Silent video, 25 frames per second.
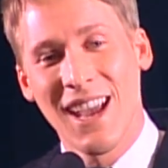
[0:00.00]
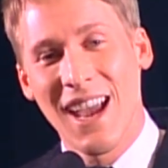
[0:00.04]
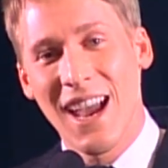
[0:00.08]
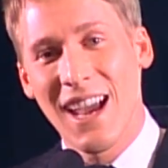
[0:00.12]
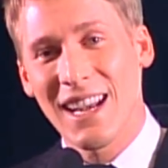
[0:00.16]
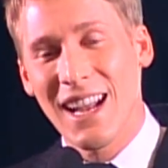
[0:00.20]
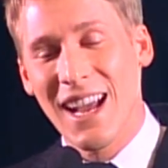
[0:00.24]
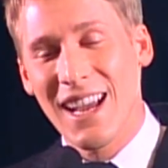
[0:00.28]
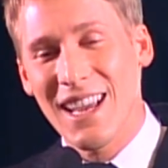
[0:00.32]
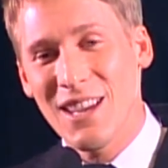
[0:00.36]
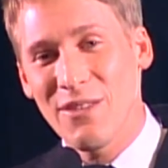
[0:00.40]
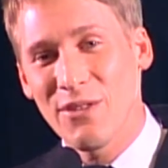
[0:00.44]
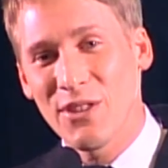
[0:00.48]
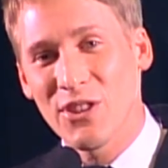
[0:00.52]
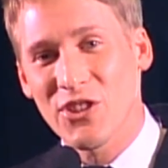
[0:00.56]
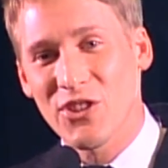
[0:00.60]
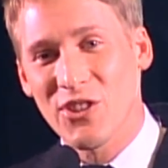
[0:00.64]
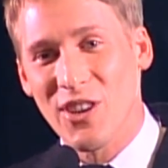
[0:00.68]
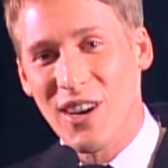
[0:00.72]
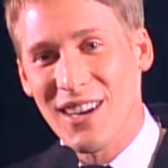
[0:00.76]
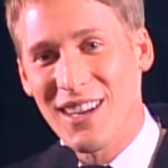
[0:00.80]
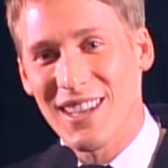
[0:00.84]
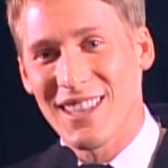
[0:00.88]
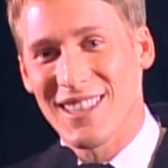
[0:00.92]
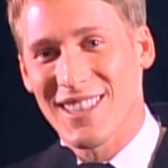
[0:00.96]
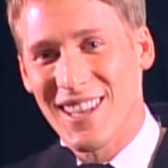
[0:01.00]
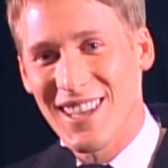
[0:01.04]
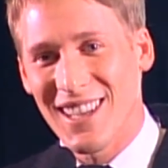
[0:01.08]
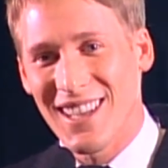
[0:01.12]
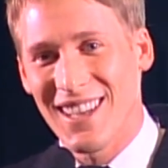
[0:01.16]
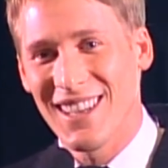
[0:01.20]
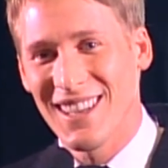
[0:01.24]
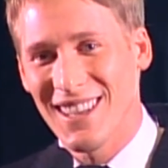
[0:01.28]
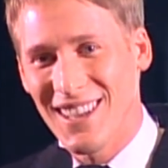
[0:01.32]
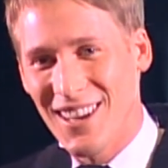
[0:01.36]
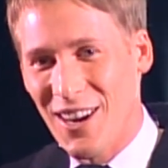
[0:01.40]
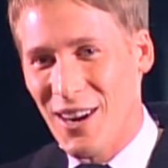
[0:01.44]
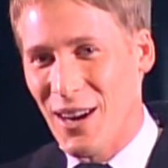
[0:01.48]
And I even started
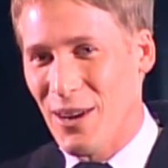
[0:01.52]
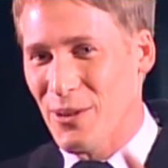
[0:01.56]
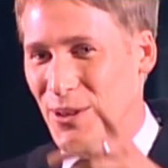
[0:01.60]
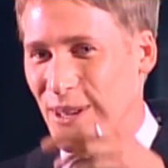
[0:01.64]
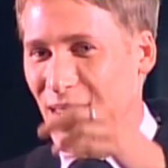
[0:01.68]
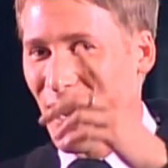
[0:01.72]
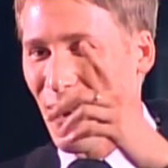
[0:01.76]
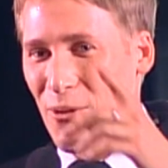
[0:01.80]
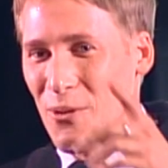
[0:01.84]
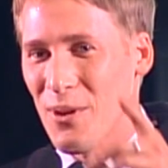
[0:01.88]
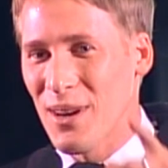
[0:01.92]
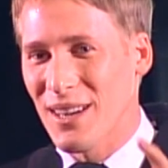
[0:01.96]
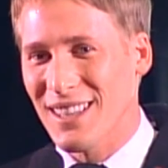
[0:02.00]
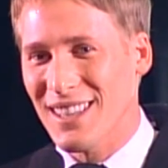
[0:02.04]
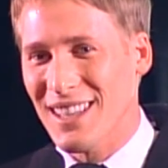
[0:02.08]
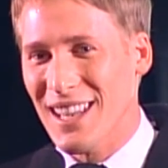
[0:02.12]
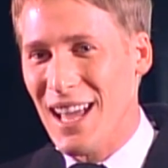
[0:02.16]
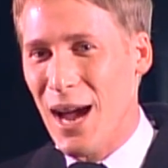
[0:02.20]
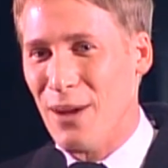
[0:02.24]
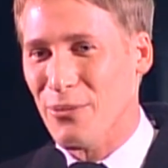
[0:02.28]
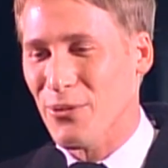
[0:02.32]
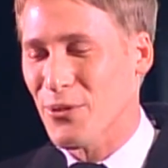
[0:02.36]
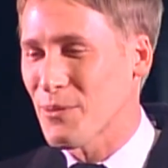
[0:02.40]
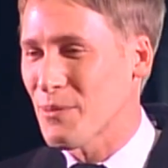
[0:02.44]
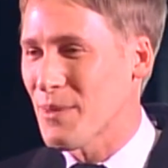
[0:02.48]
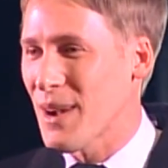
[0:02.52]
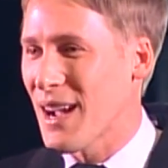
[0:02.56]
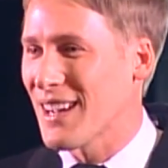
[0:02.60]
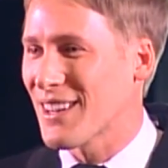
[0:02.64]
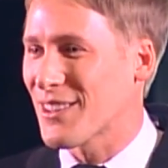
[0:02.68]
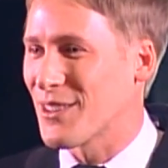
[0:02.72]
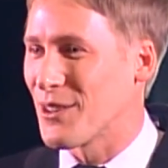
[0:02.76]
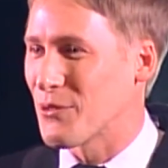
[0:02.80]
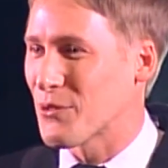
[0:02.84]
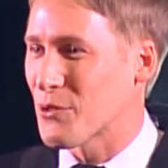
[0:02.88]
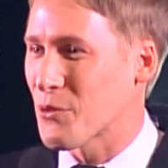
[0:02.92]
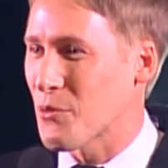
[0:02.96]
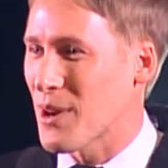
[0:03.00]
to, all right, we got one clap for
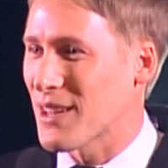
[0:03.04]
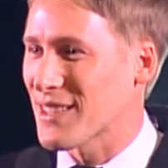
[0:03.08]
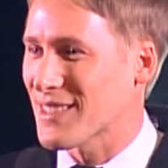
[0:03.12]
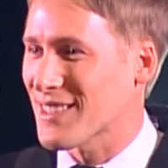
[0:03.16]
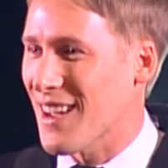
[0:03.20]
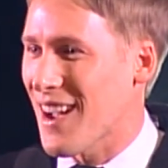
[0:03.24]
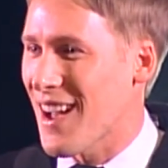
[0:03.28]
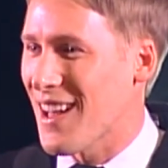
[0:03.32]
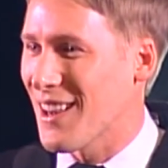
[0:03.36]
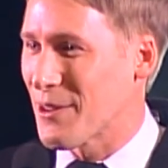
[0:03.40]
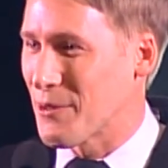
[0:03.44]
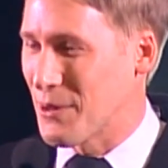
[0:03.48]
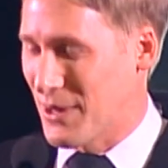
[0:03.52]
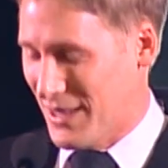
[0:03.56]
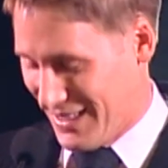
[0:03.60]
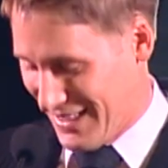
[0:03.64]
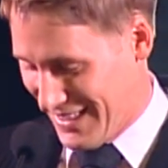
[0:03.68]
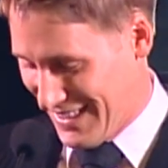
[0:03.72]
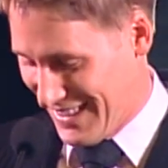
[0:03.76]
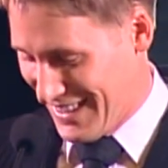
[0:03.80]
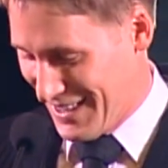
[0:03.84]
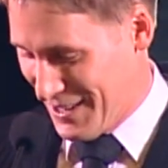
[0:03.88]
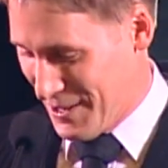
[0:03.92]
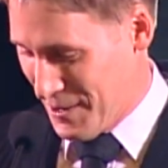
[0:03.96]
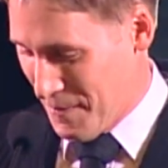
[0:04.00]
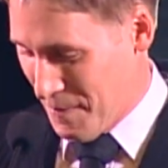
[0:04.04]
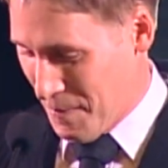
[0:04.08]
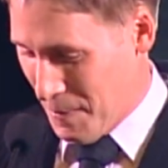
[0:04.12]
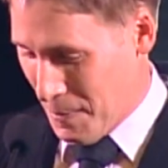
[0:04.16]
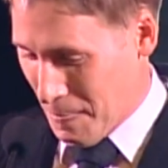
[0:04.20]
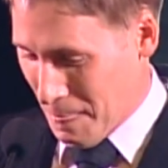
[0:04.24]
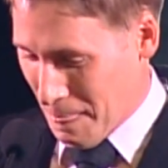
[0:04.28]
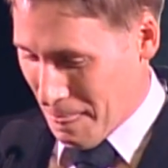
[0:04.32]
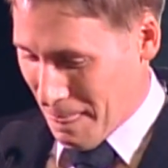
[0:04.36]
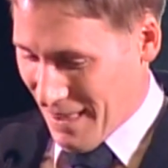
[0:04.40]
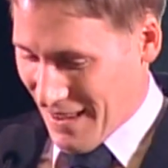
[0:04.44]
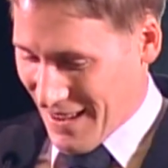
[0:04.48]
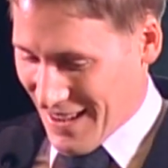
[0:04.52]
Michael, for West Hollywood.
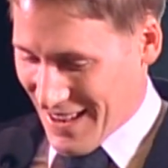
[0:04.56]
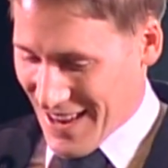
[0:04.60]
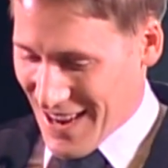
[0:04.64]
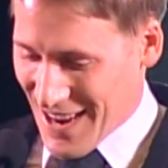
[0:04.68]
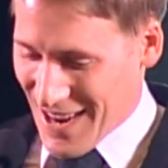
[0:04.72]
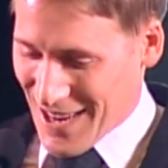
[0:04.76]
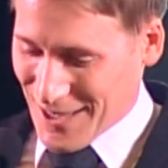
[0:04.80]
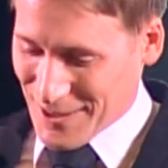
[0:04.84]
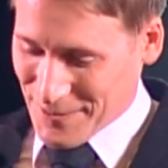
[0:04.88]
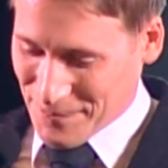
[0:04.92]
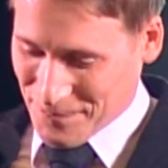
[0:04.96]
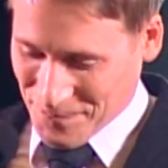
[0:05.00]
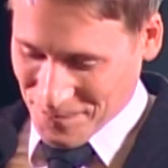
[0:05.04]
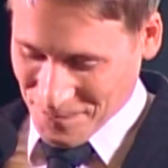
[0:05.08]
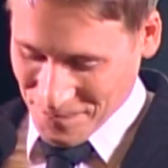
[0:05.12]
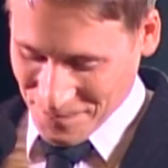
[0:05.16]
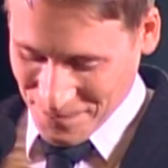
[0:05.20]
And